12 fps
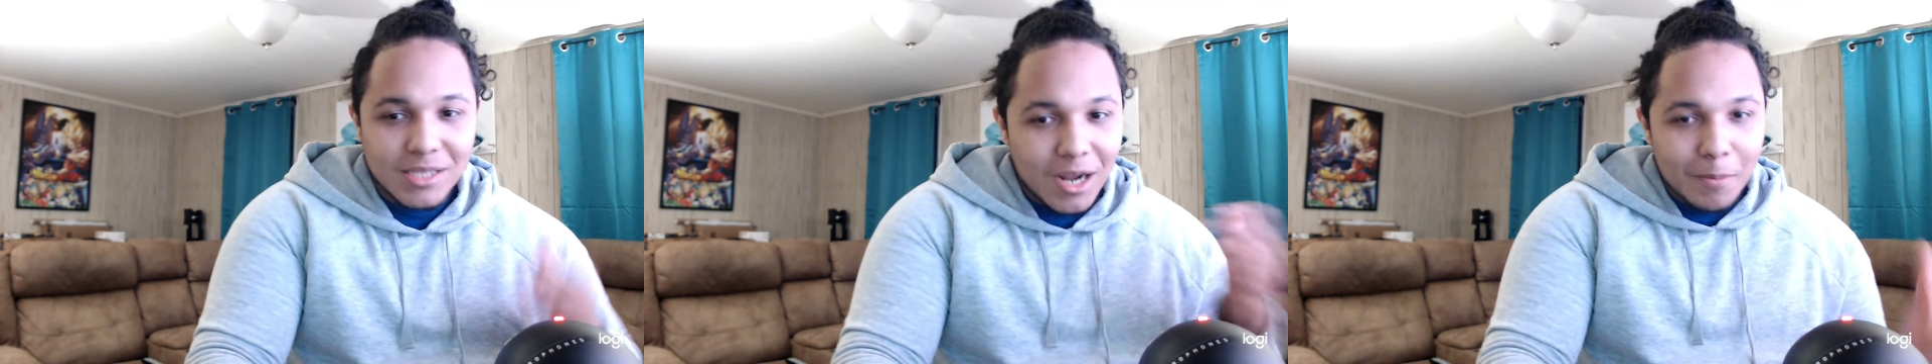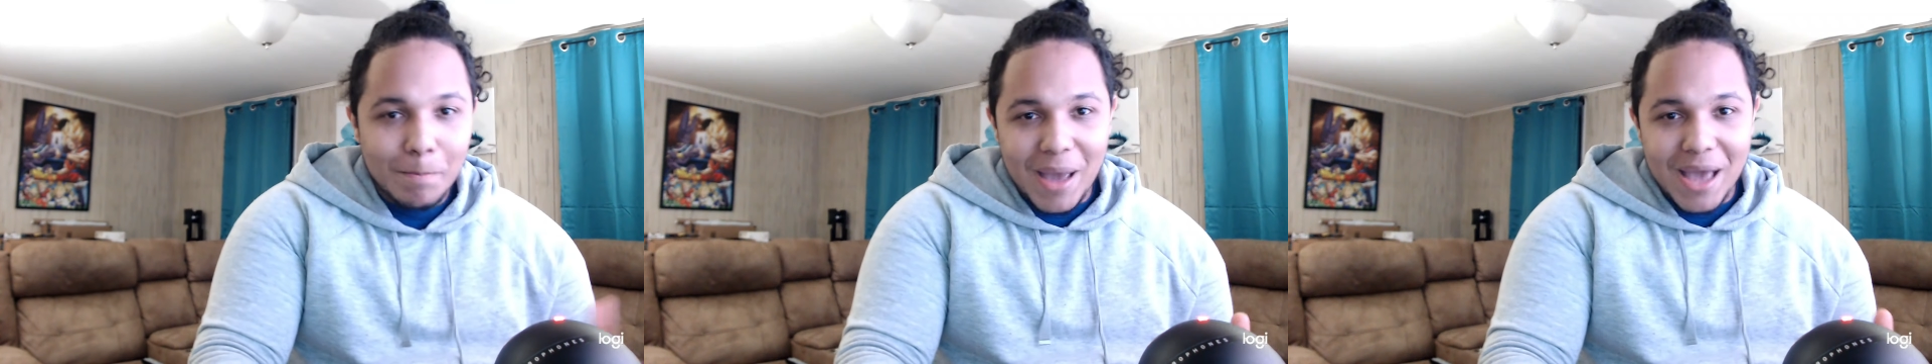
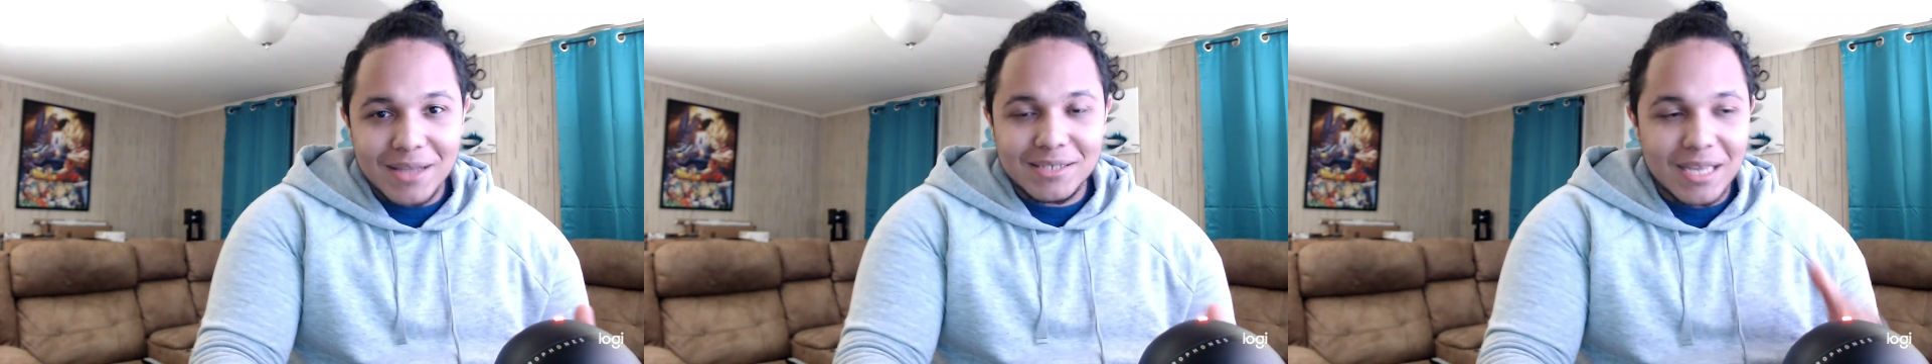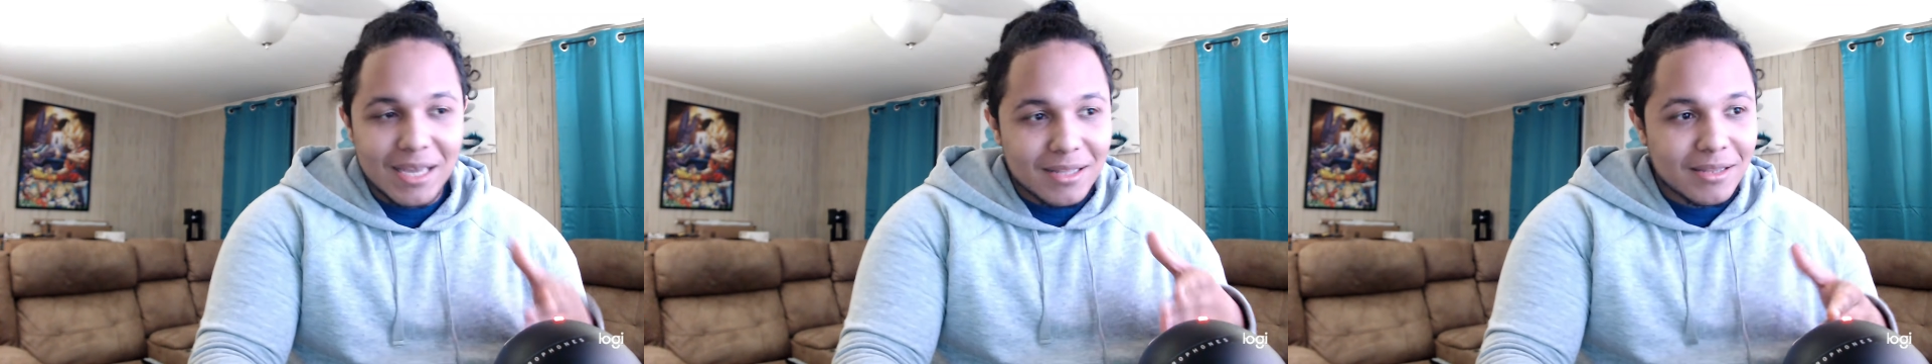
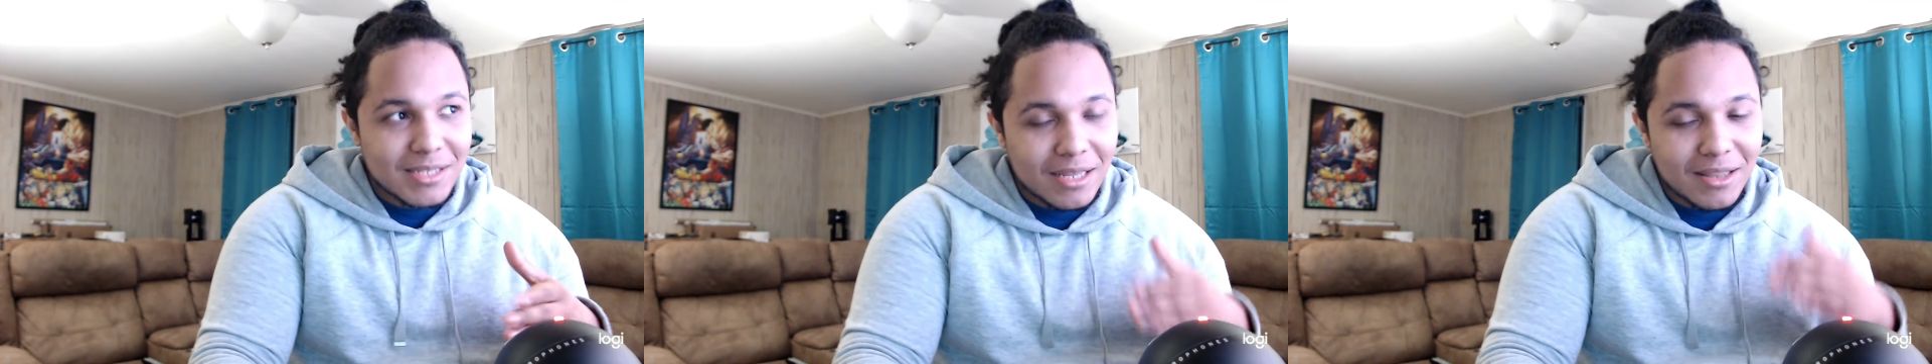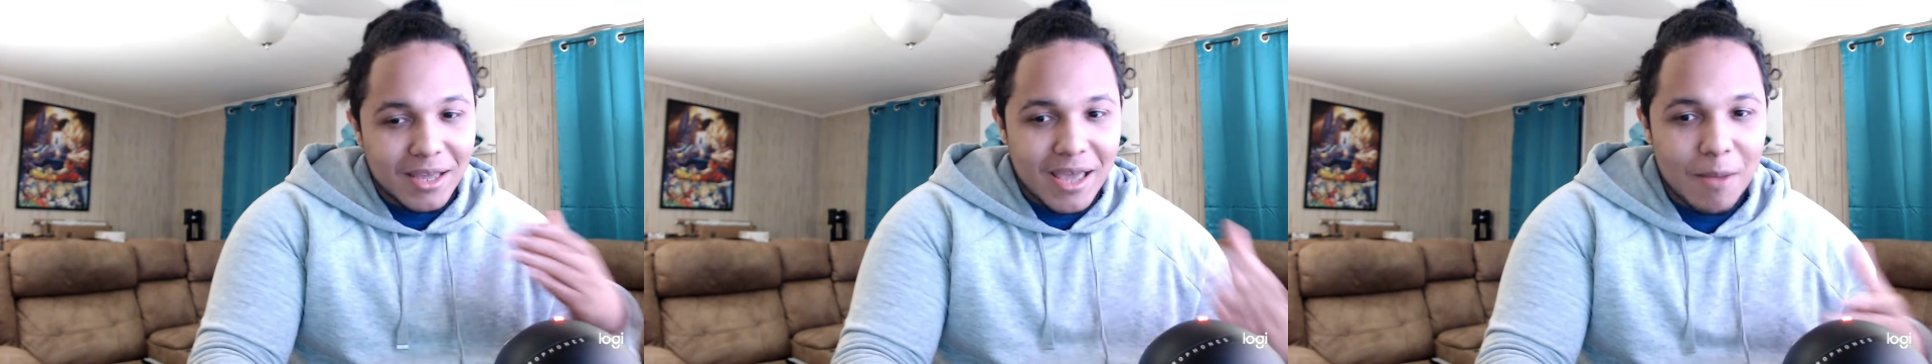
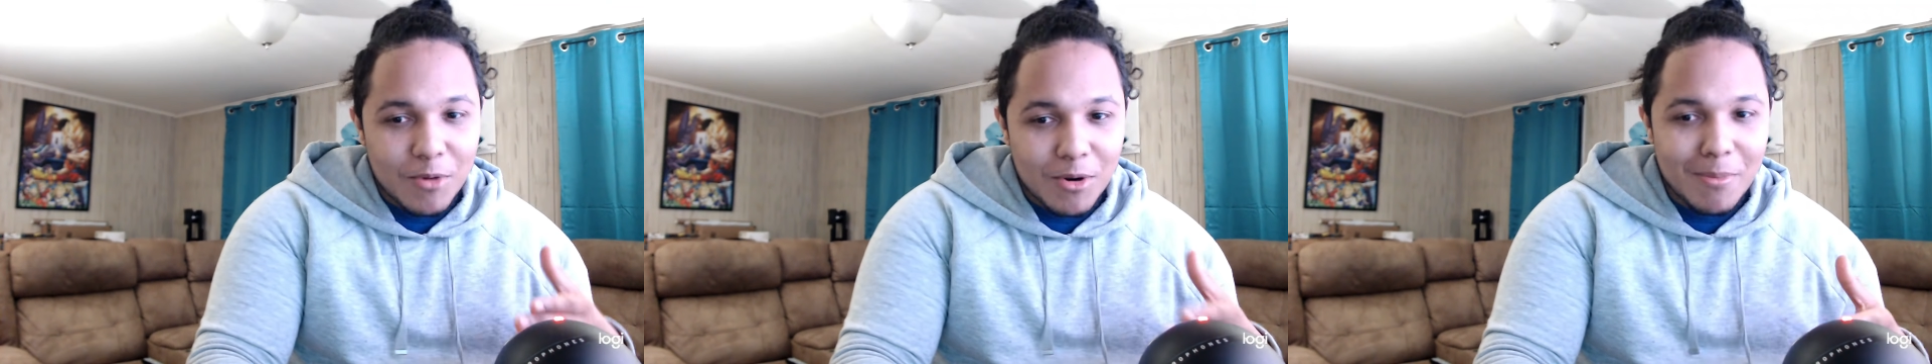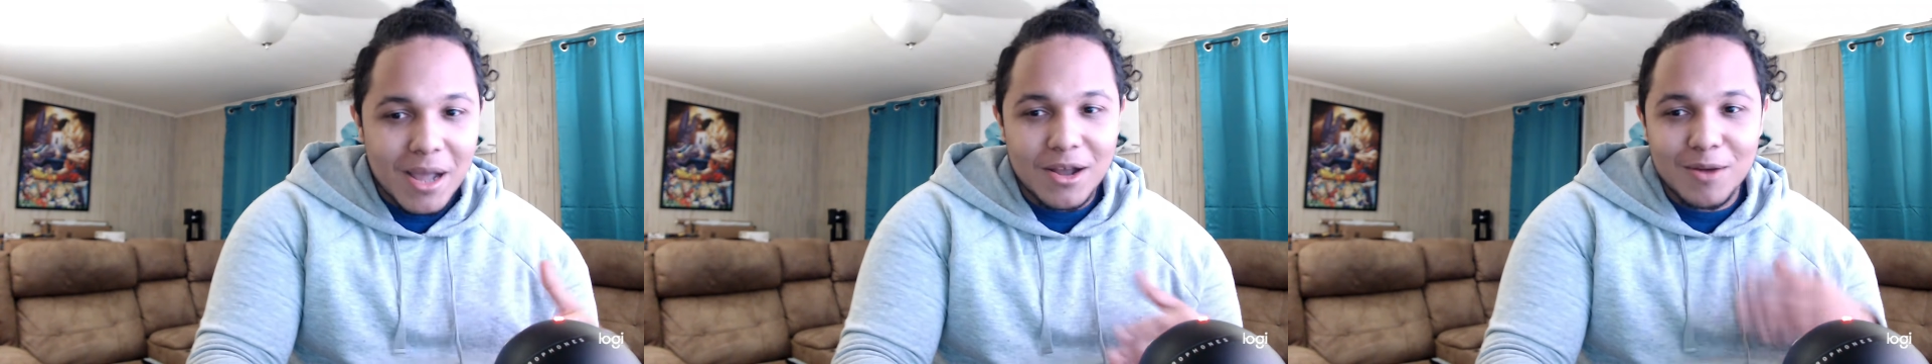the camera
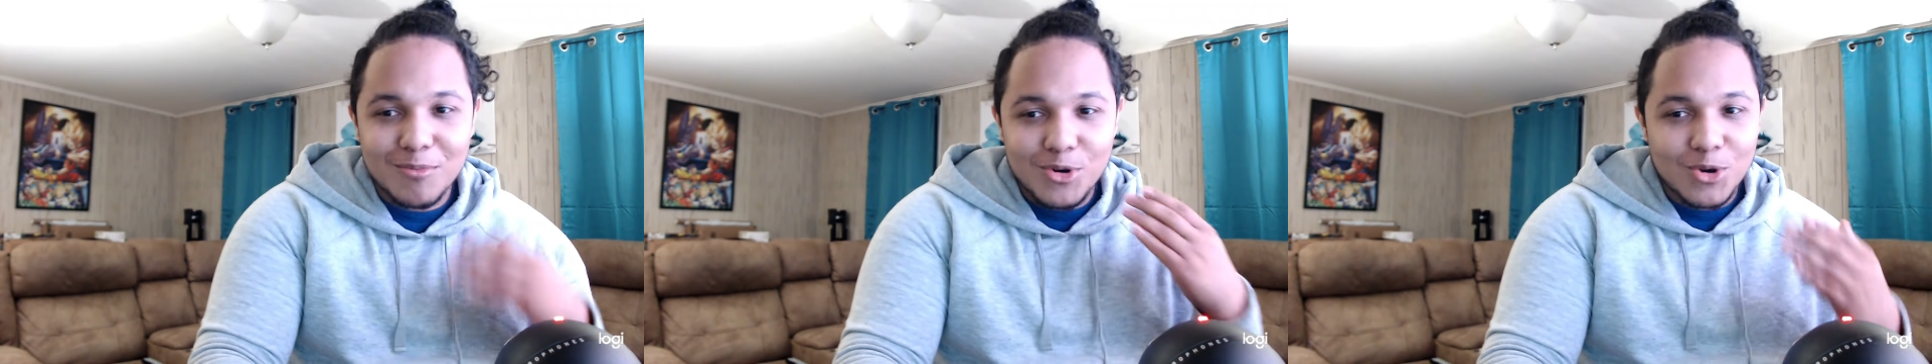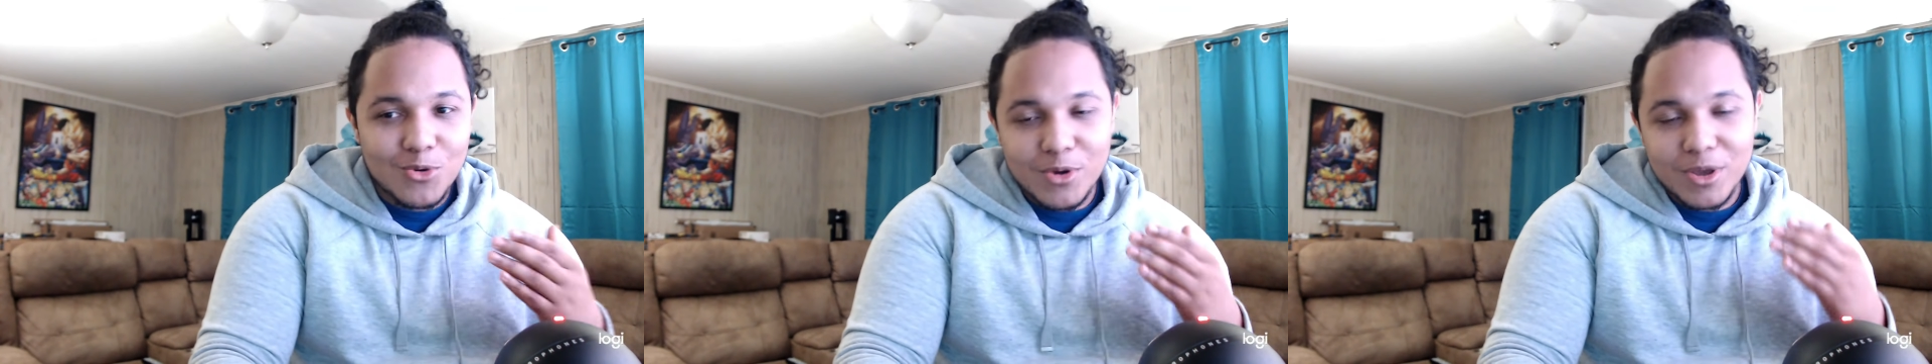back up real
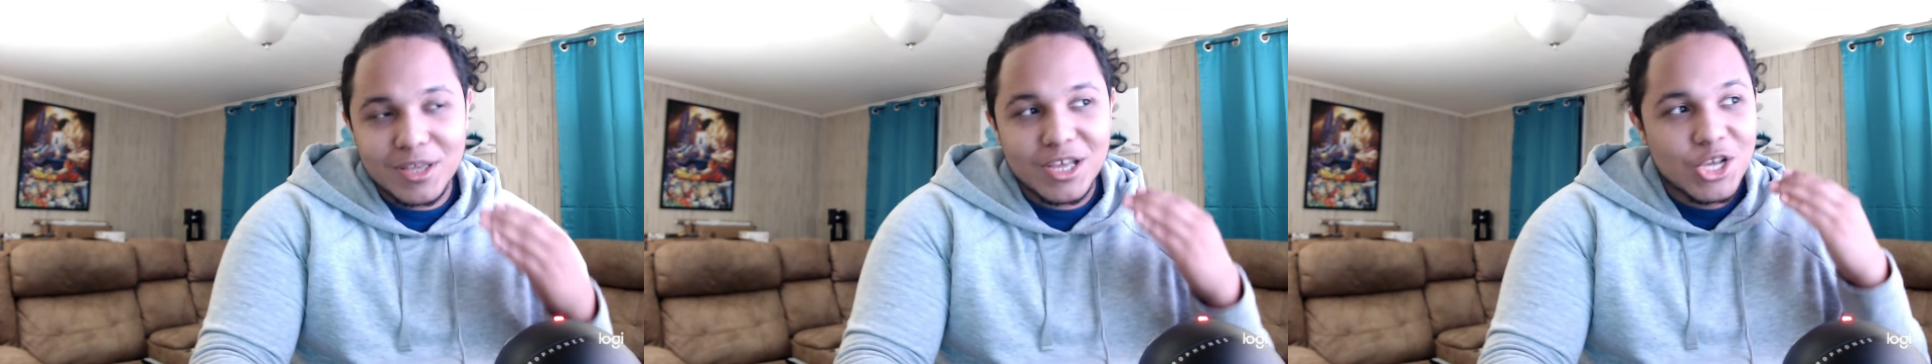quick